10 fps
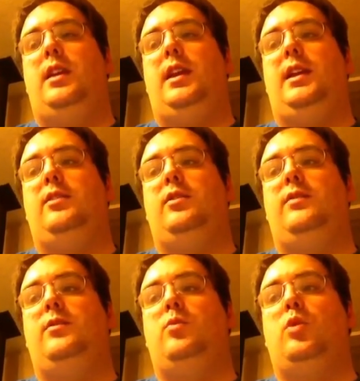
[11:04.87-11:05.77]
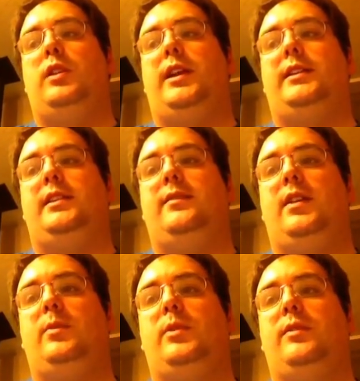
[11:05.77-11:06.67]
And they're even more likely to
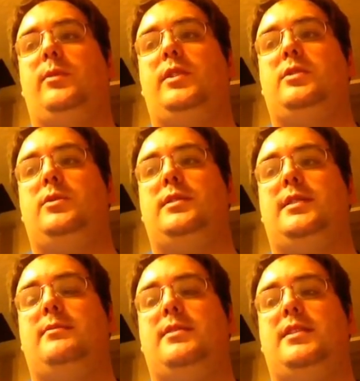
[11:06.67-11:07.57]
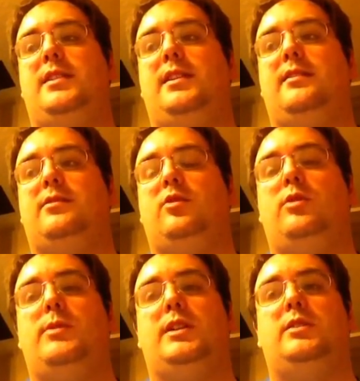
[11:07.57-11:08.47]
develop when everybody's doing the same thing. So
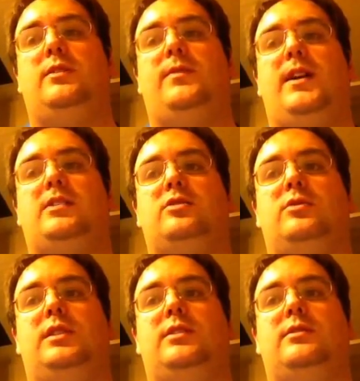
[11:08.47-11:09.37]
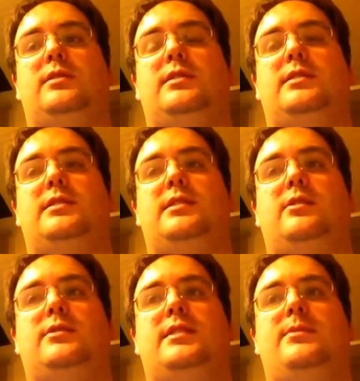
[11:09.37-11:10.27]
going back to the factory, it's
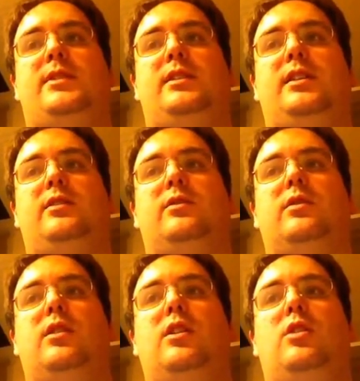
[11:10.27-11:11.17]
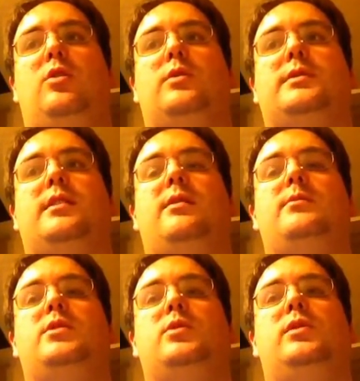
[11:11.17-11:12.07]
assembly line or
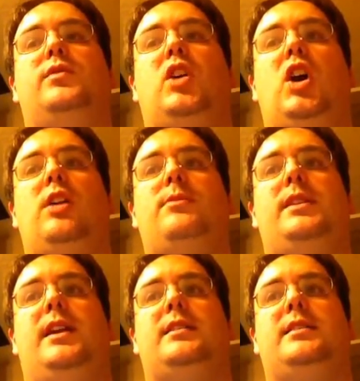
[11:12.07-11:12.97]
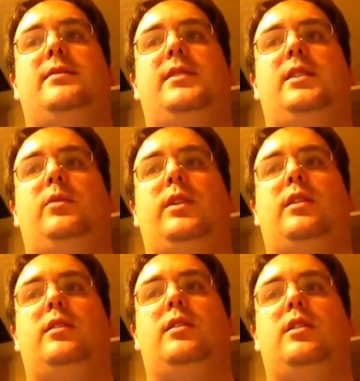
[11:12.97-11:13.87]
some sort of common activity
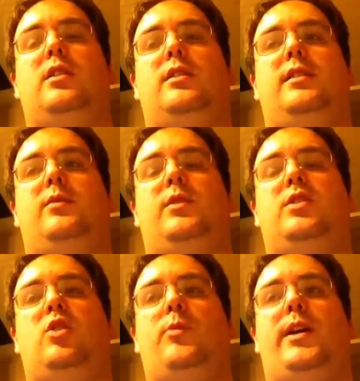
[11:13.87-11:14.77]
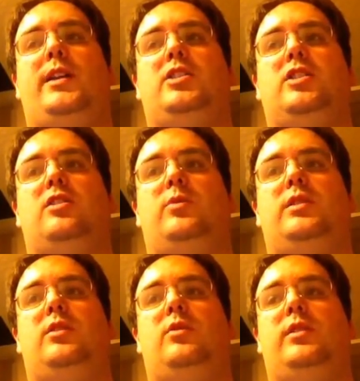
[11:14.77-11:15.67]
where we know about each other, we
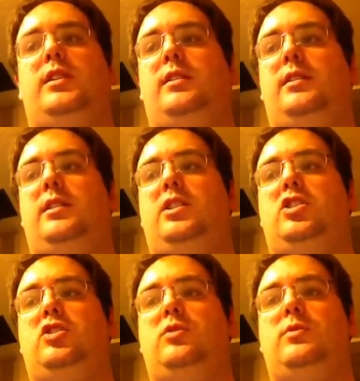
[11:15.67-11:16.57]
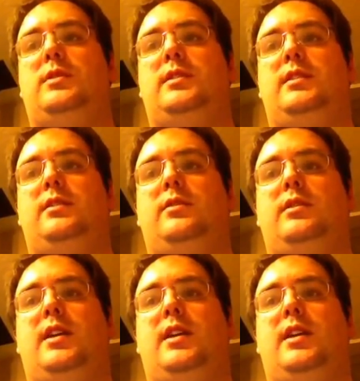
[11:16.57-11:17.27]
know the issues that